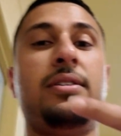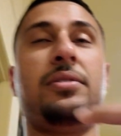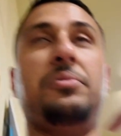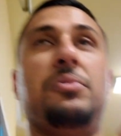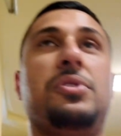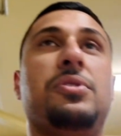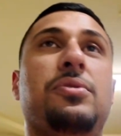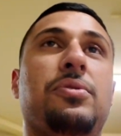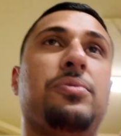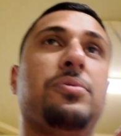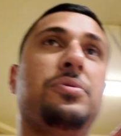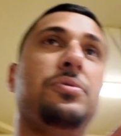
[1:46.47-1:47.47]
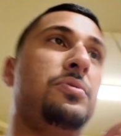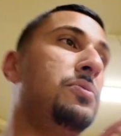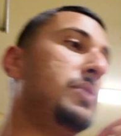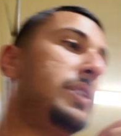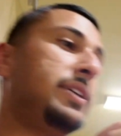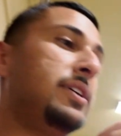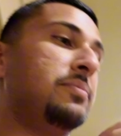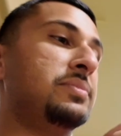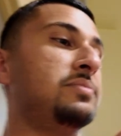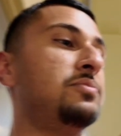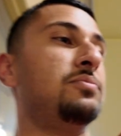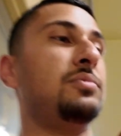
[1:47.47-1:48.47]
and we'll go through
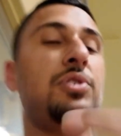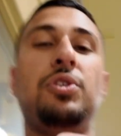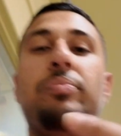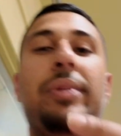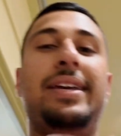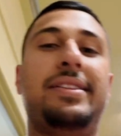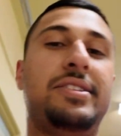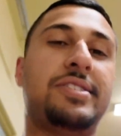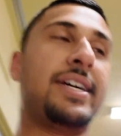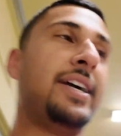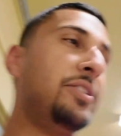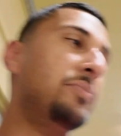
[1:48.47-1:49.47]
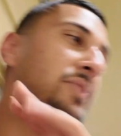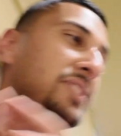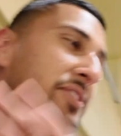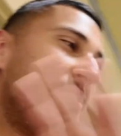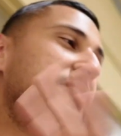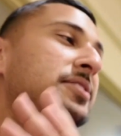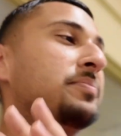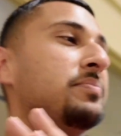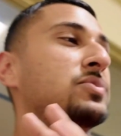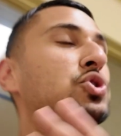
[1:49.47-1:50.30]
little maintenance items and some